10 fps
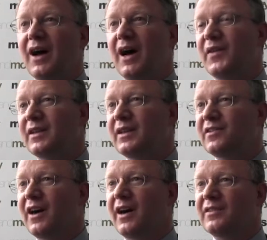I think
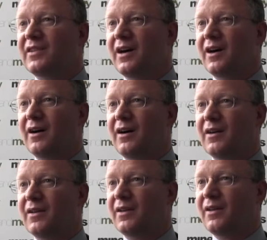these guys
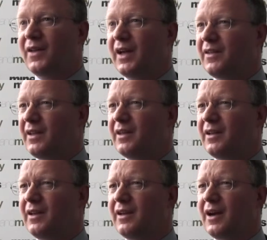are, they're
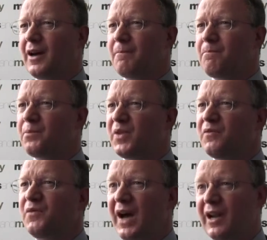the
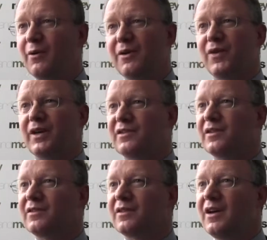value
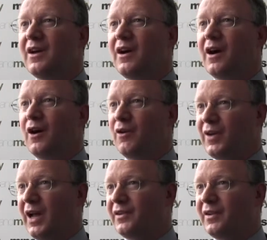investors of
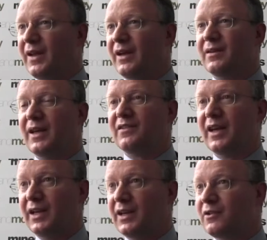London. They're
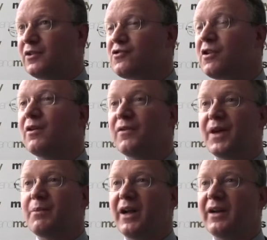taking control of
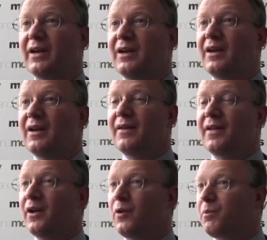their money.
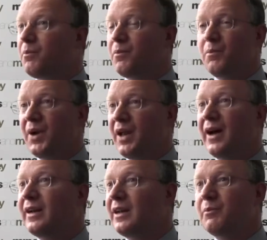They're not
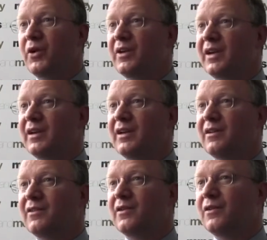blindly putting it
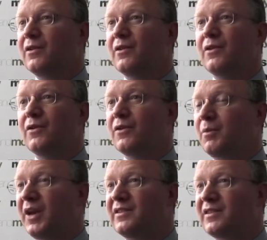into the
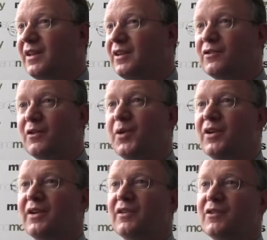places they used to put
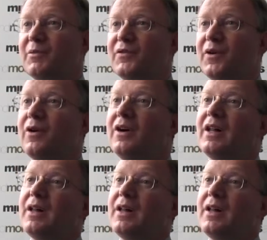it into before.